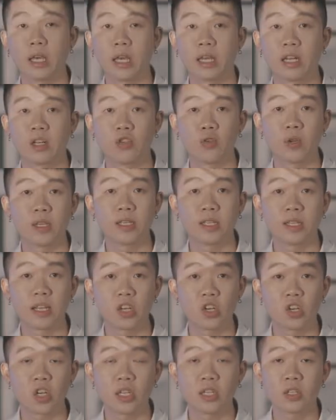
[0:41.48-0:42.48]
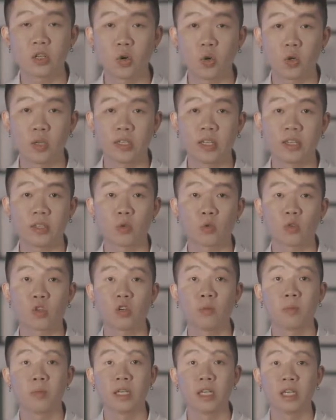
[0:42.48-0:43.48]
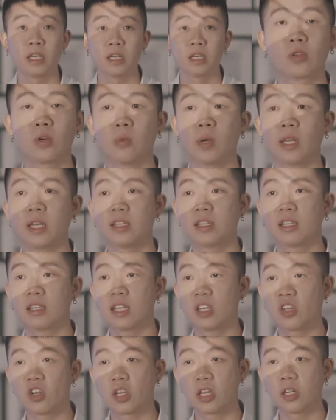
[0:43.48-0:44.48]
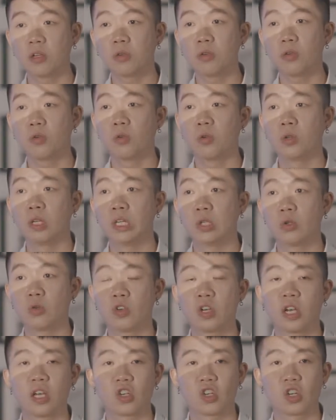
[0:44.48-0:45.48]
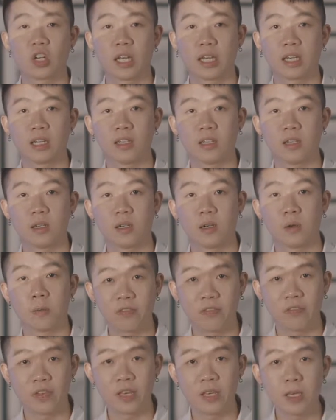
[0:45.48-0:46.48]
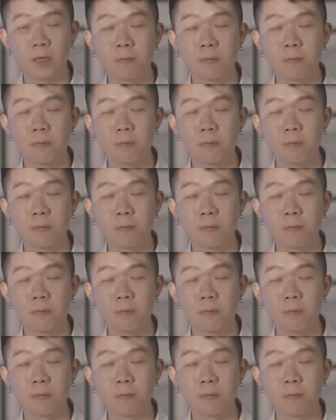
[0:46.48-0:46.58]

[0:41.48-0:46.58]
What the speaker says: at the train stations, or is it social media? So when it's digital, you need to charge like a fee,